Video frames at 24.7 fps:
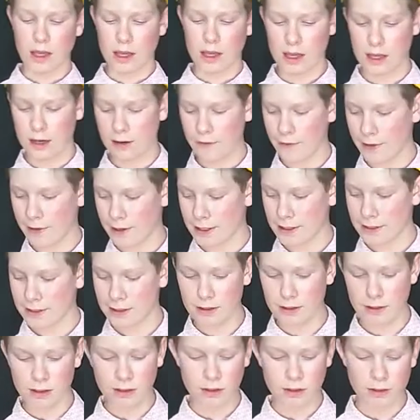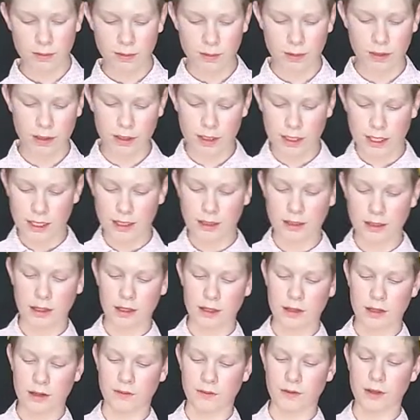And if I continue to put it in,
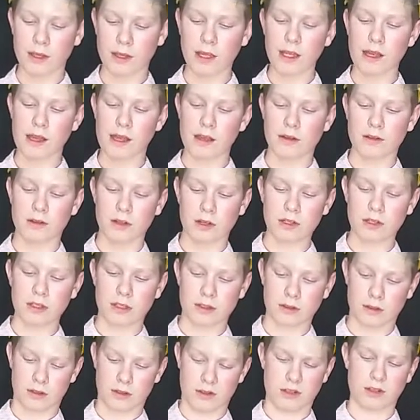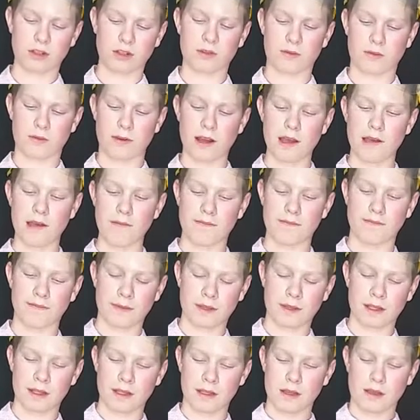and if you get it just right,
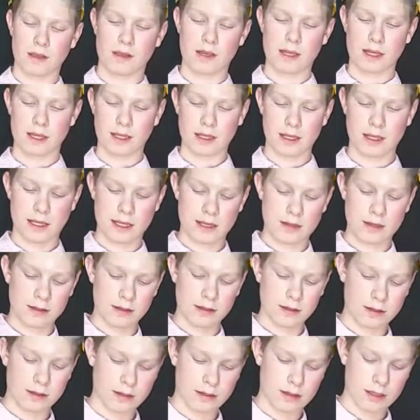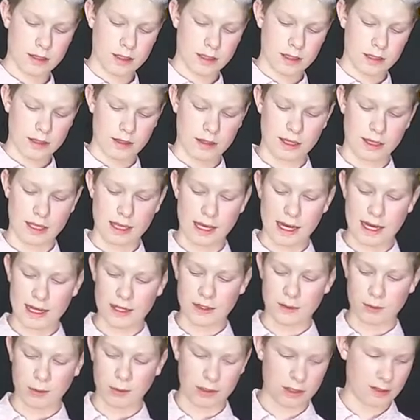like again, the
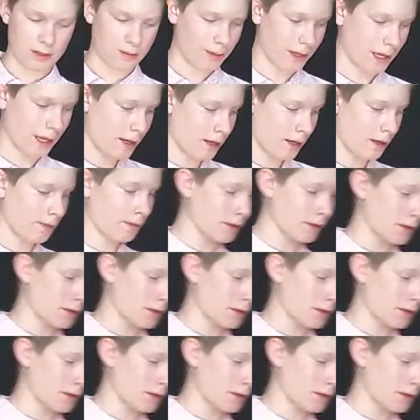gas will expand. I'm